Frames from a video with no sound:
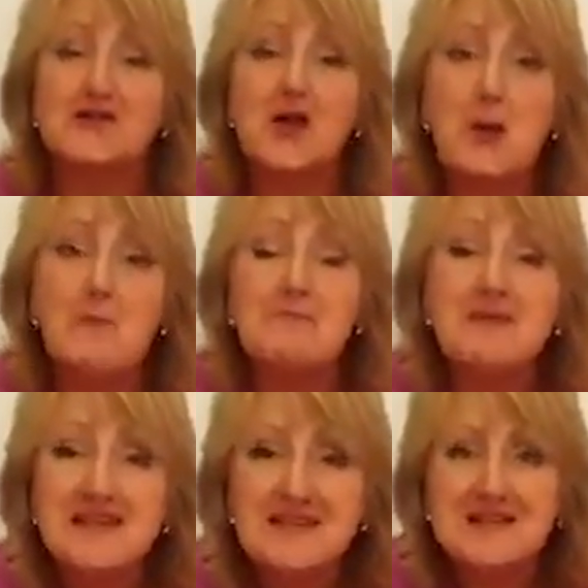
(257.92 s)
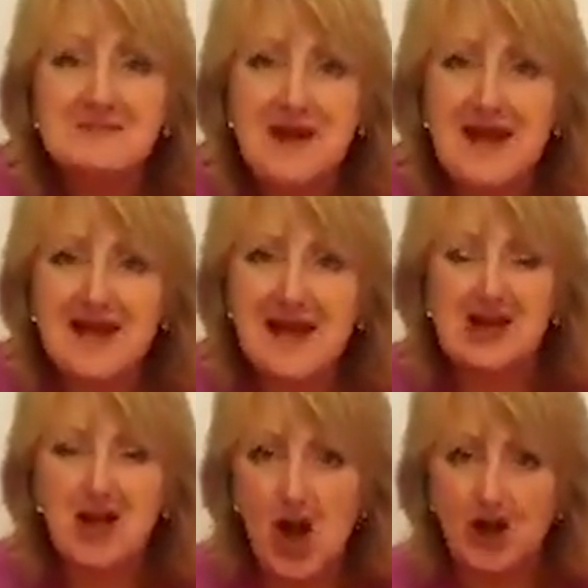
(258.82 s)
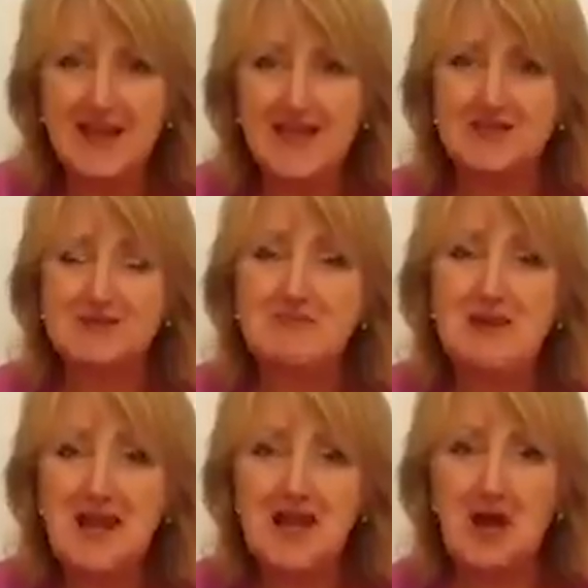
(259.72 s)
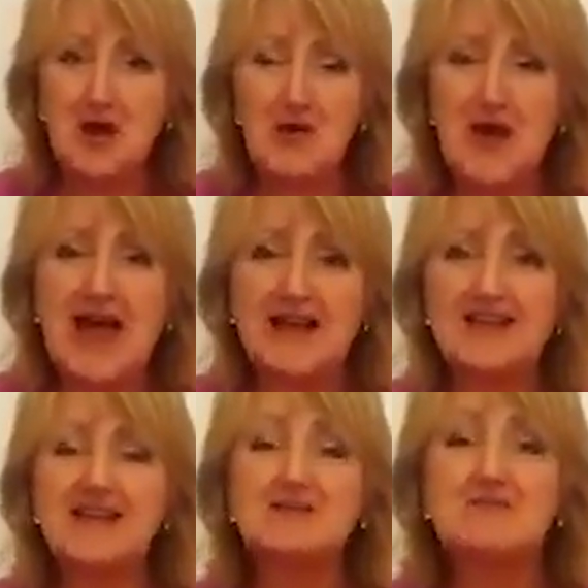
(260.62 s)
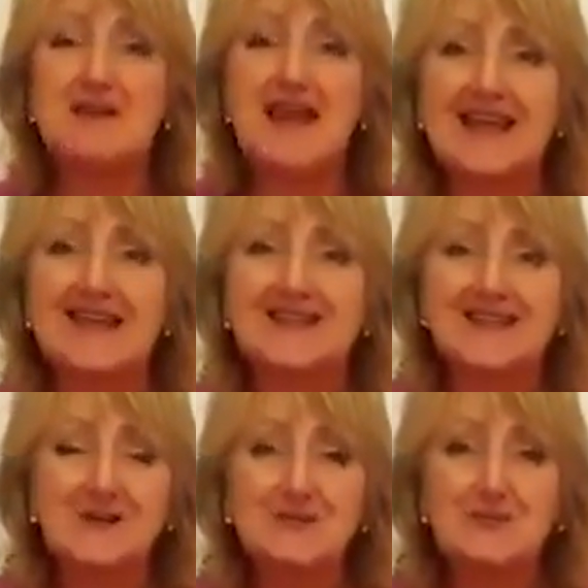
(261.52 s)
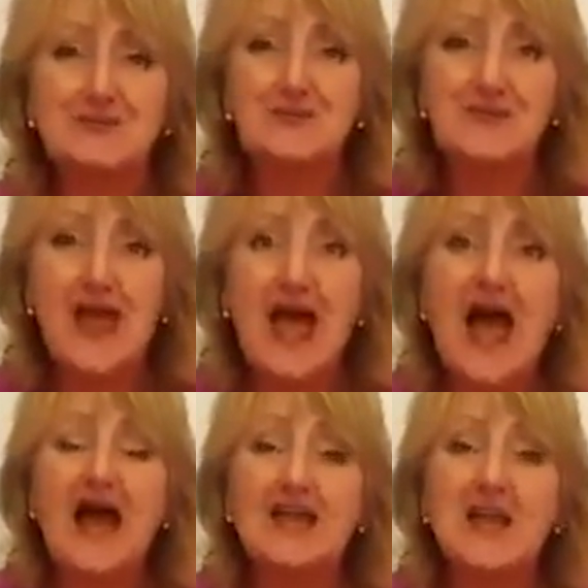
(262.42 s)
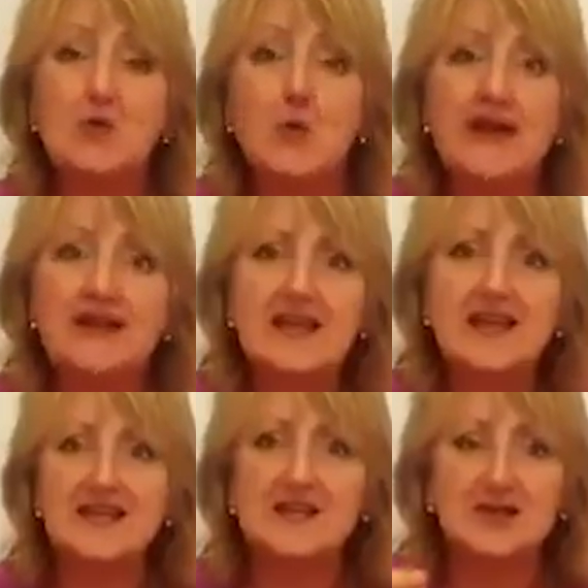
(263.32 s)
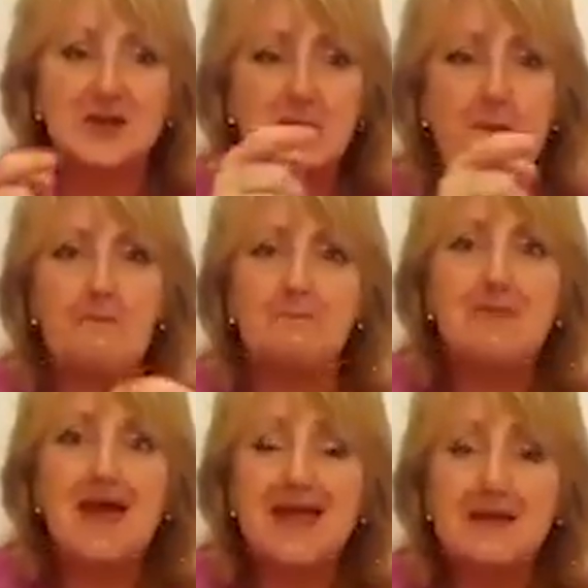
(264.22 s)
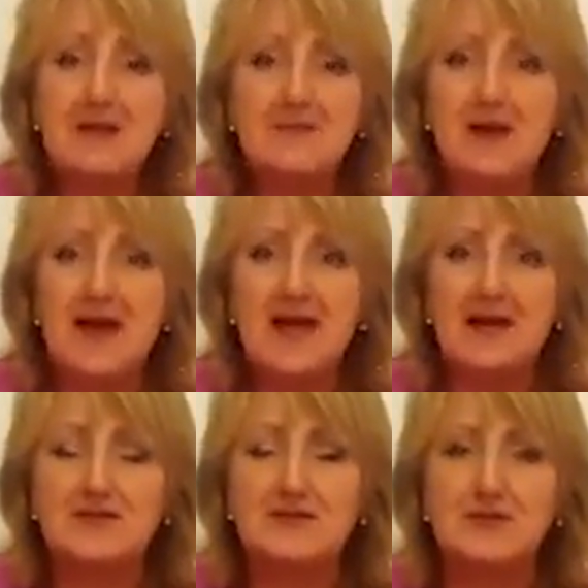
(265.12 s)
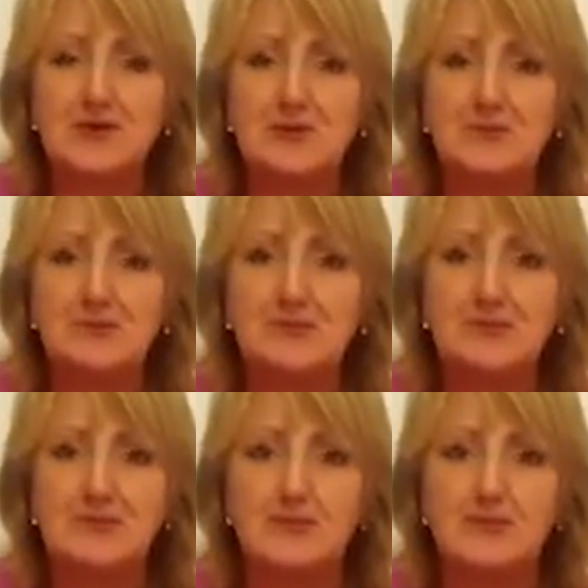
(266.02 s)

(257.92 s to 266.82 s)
So Mr. Bear got his pillow and his blanket and he went into Baby Bear's room.